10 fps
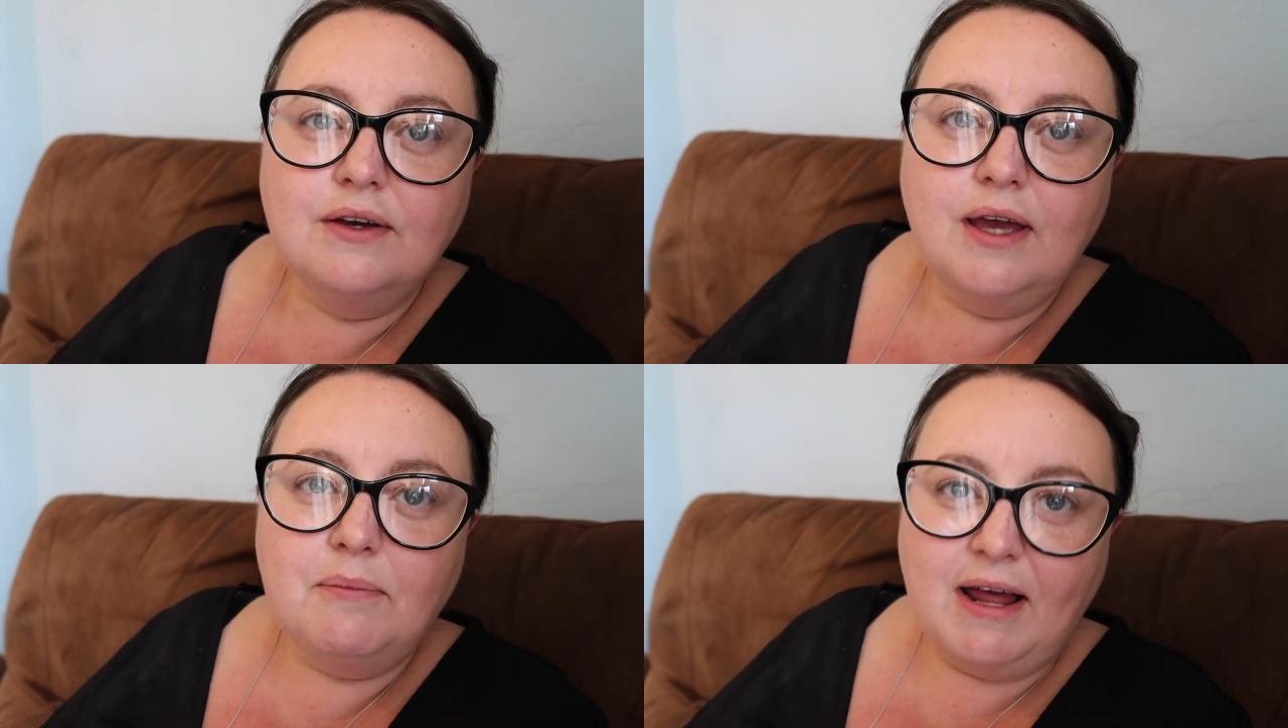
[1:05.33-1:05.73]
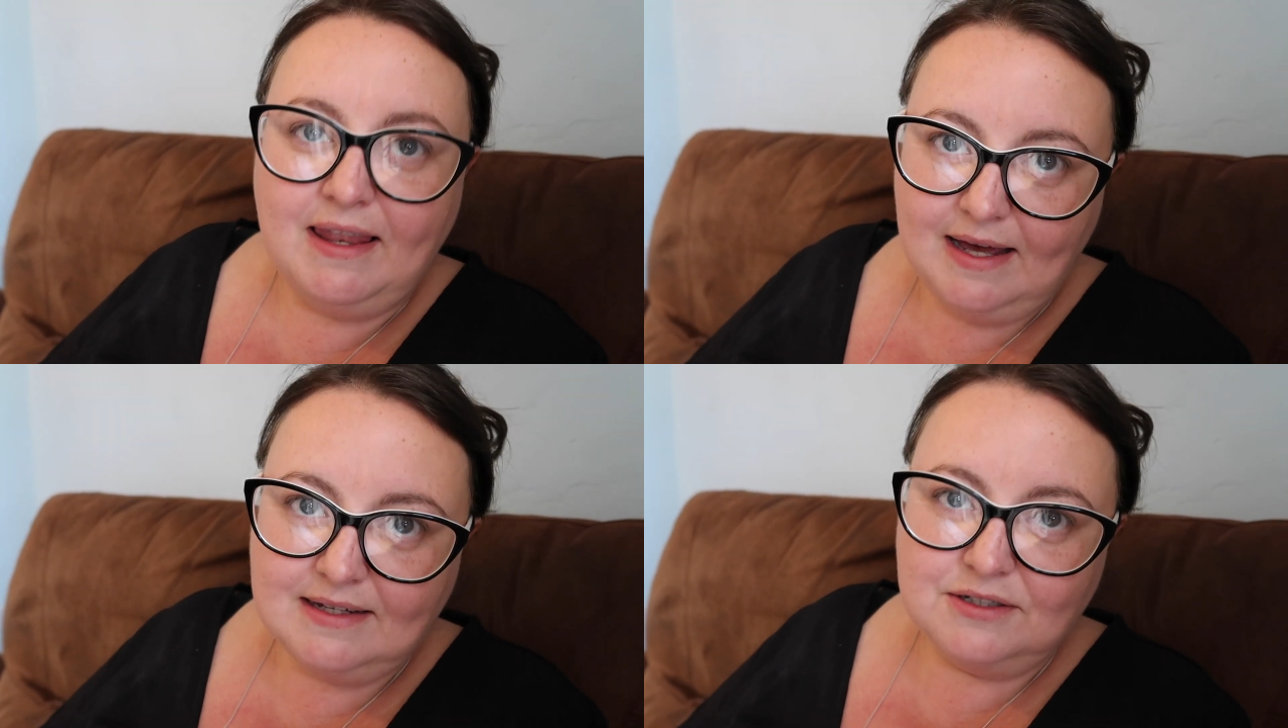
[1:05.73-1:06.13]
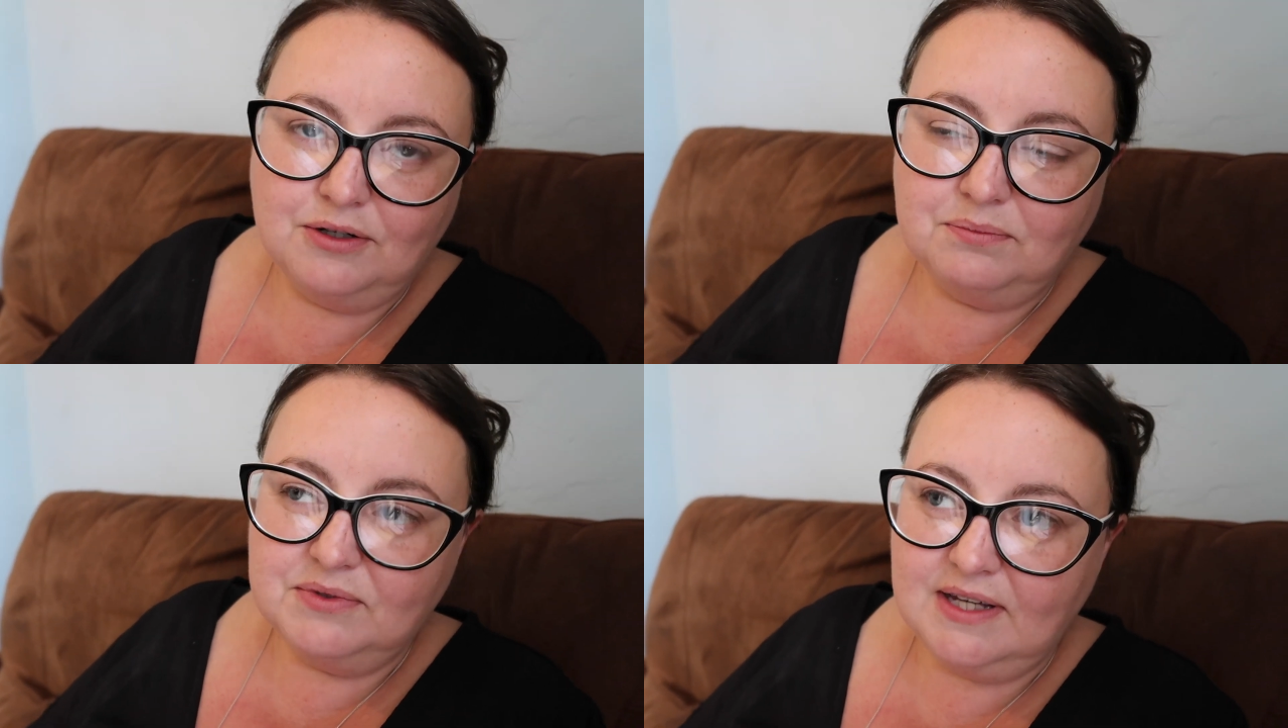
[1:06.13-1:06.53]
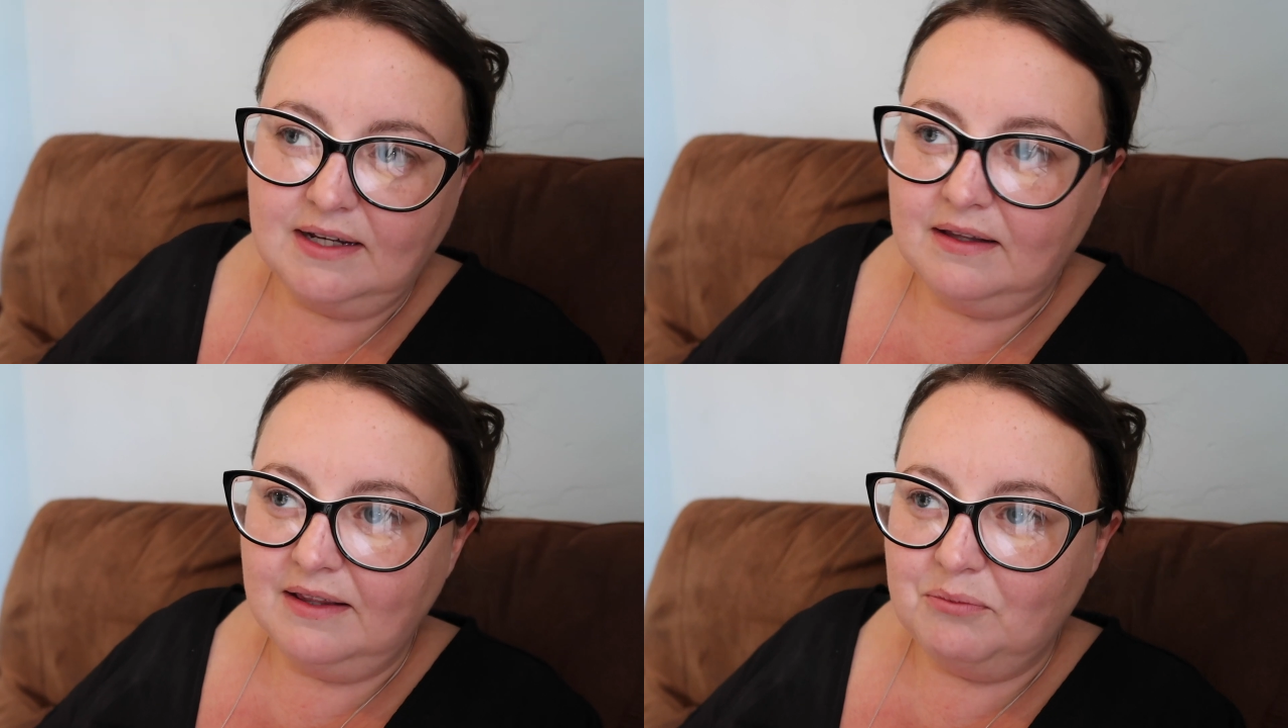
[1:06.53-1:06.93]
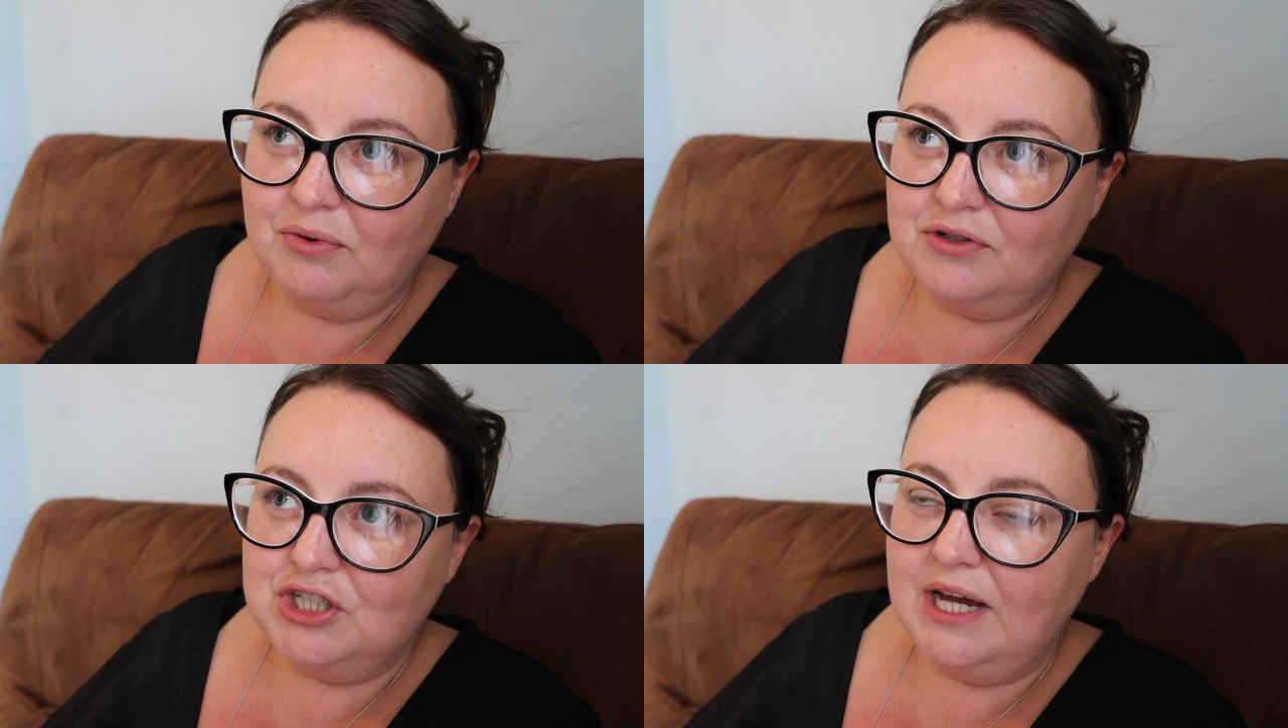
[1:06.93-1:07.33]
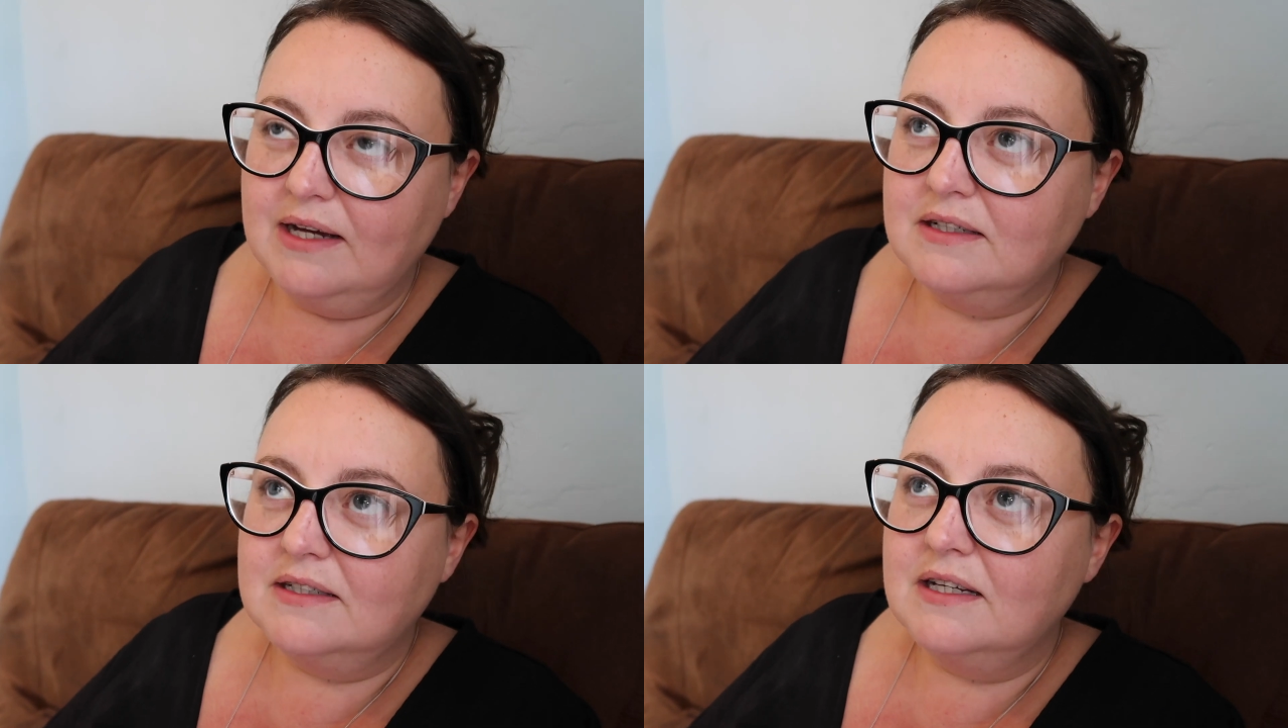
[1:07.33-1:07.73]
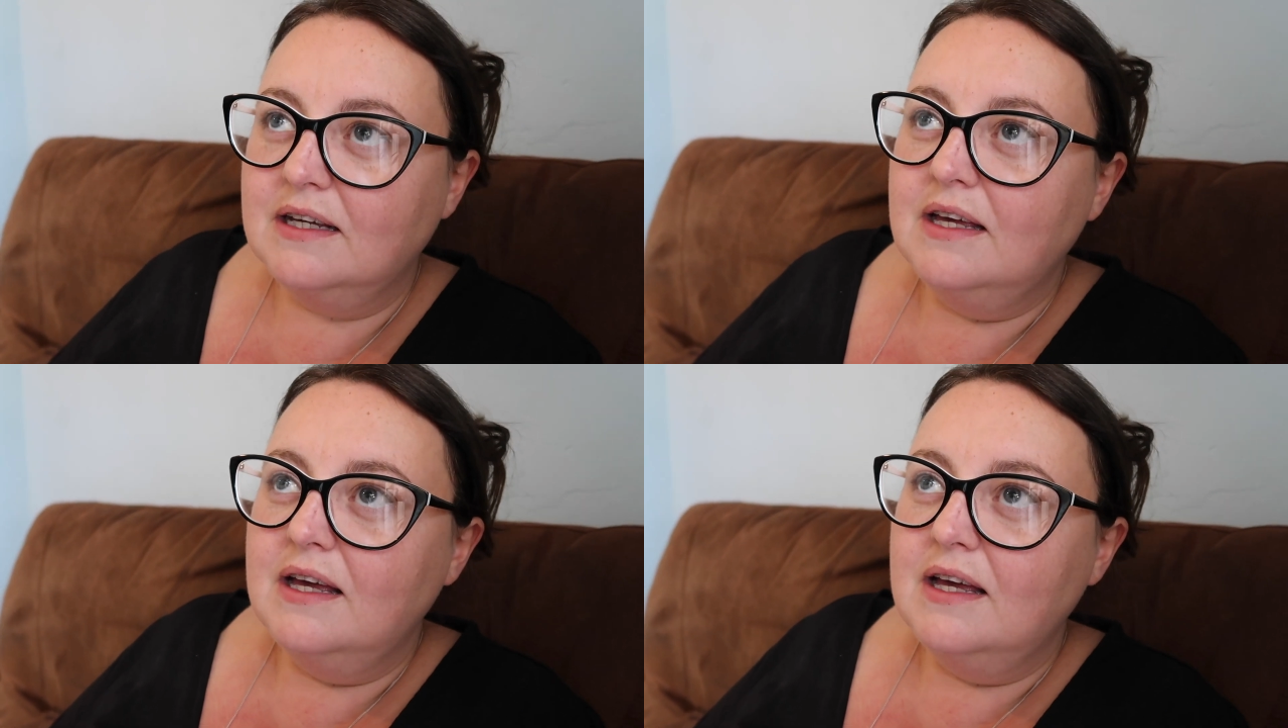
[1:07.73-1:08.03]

in my last upcycling project.